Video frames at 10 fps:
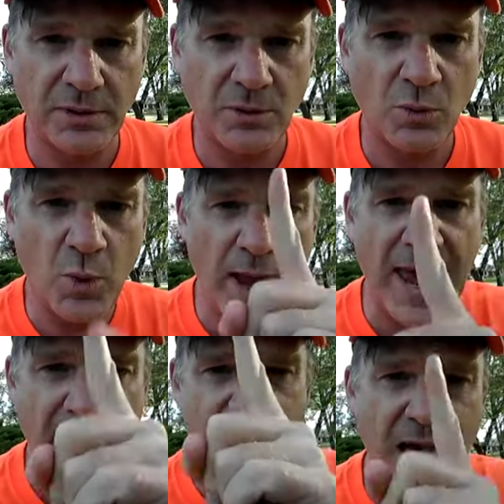
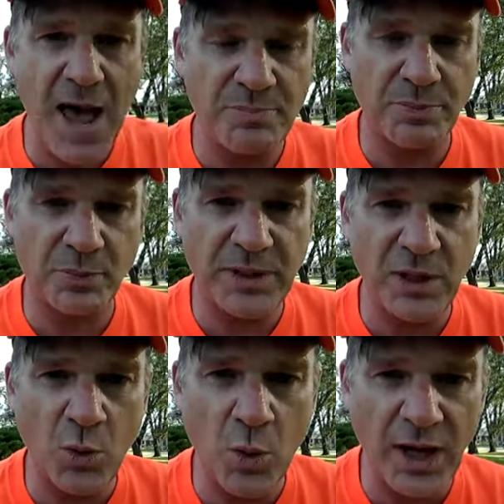Way up. We
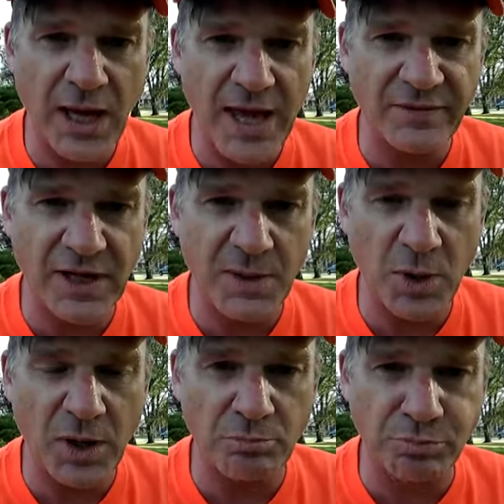don't want to have any
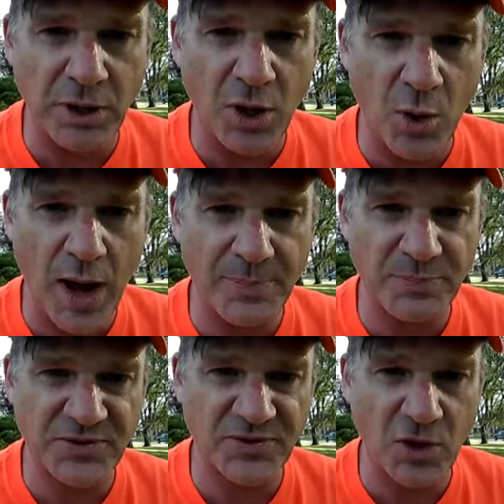more blow
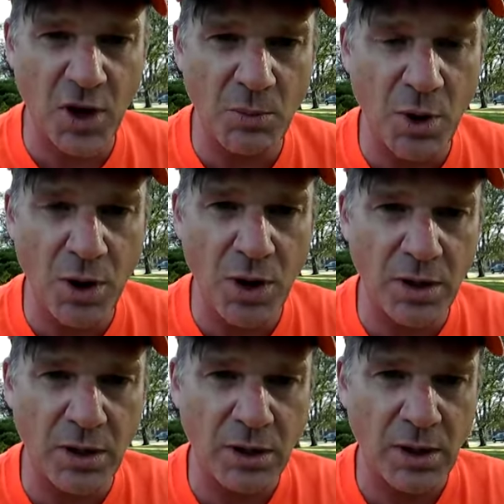ups, no
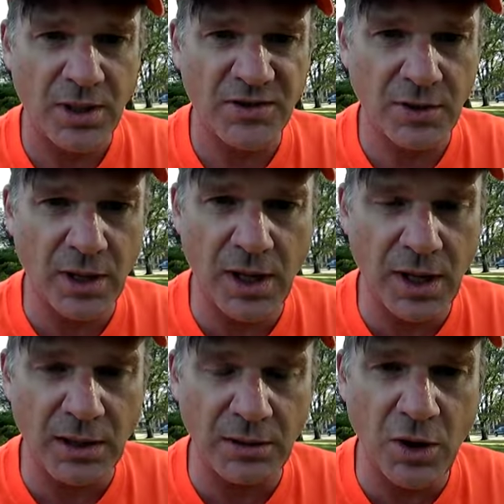more,
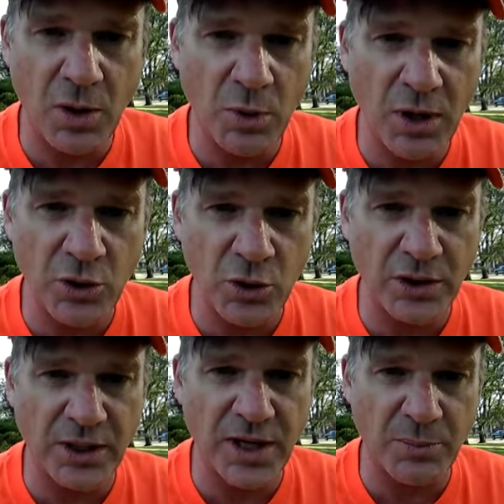uh, no more
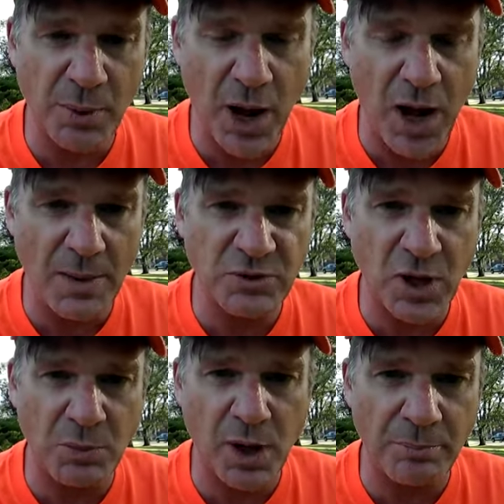nuclear bombs,
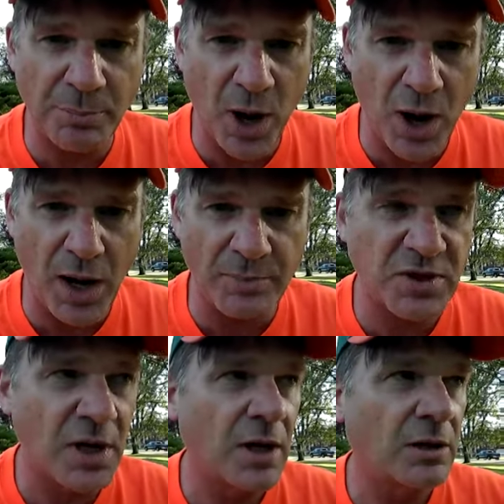no more bombs,
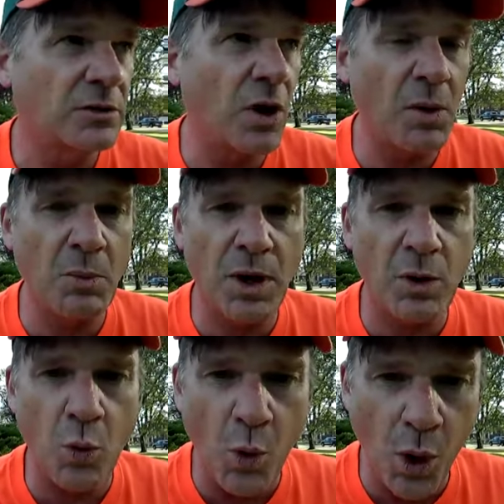no more
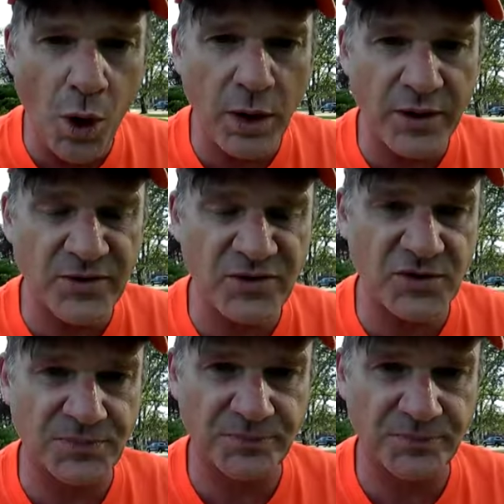wars